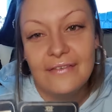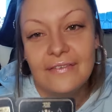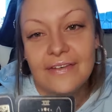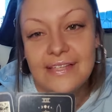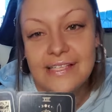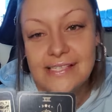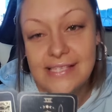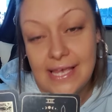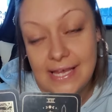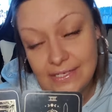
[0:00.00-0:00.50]

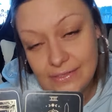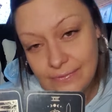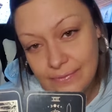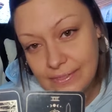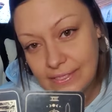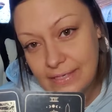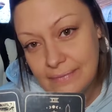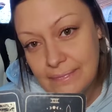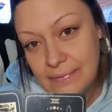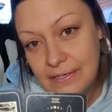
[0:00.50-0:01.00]
with this hanged
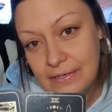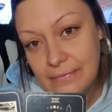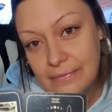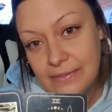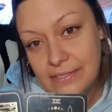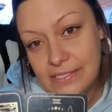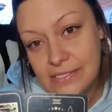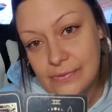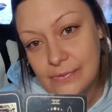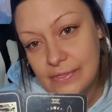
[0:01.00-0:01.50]
one up here
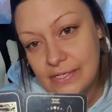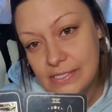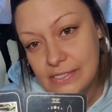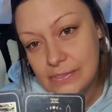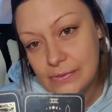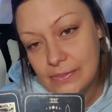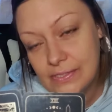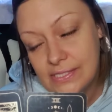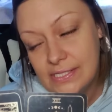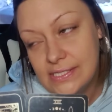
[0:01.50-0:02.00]
with this queen of
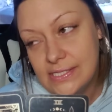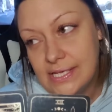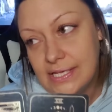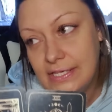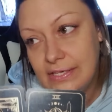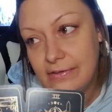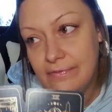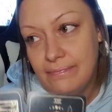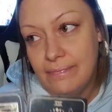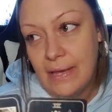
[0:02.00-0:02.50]
swords it's
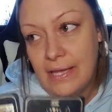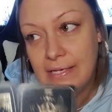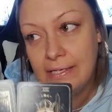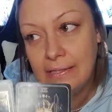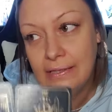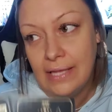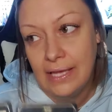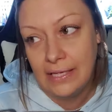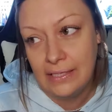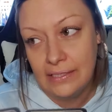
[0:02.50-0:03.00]
like you've been
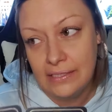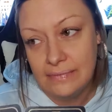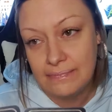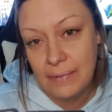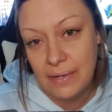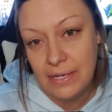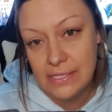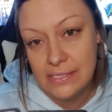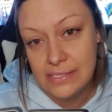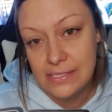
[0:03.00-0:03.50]
enlightened
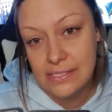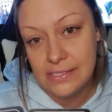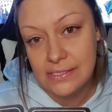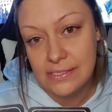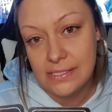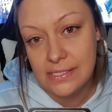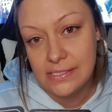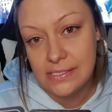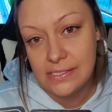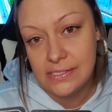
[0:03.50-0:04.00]

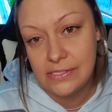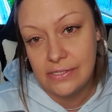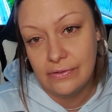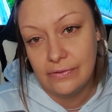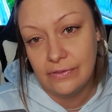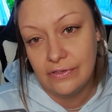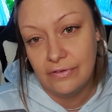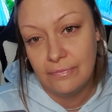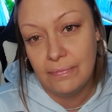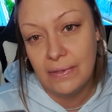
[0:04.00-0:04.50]
pisces this is
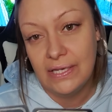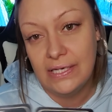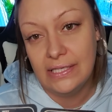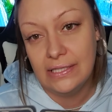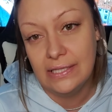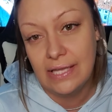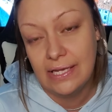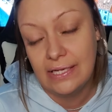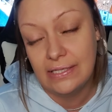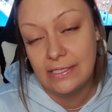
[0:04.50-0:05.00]
you you've been
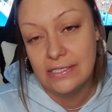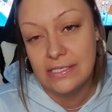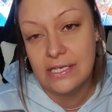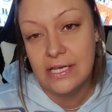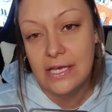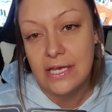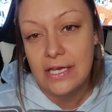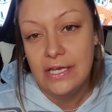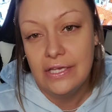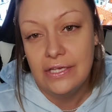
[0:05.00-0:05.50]
enlightened
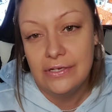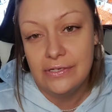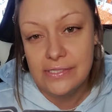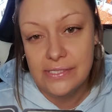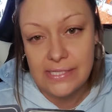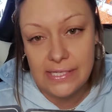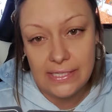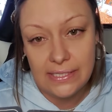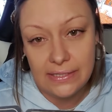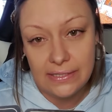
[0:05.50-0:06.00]
you're
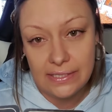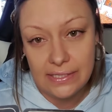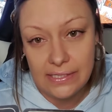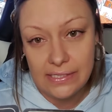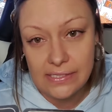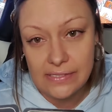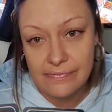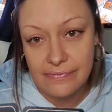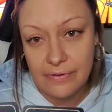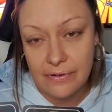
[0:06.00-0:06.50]
seeing
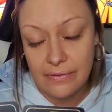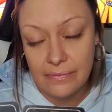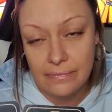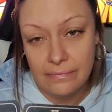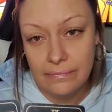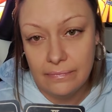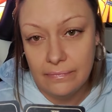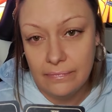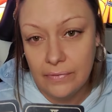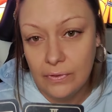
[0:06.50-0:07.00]
things
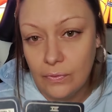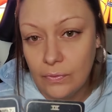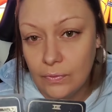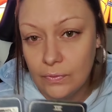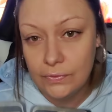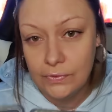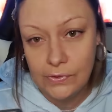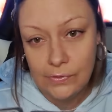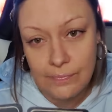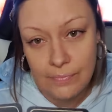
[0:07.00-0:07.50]
from a
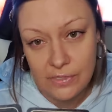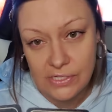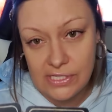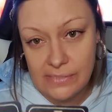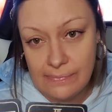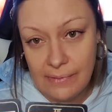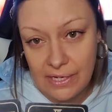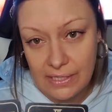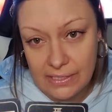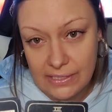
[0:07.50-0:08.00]
whole new
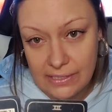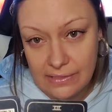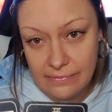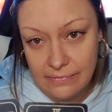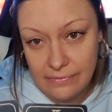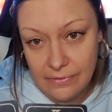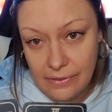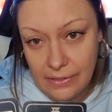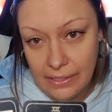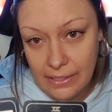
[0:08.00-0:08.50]

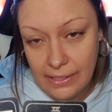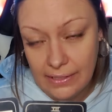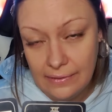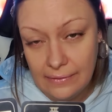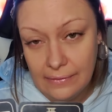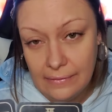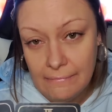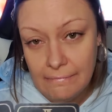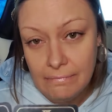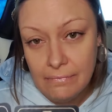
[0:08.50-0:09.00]
perspective all
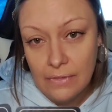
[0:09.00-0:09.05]
right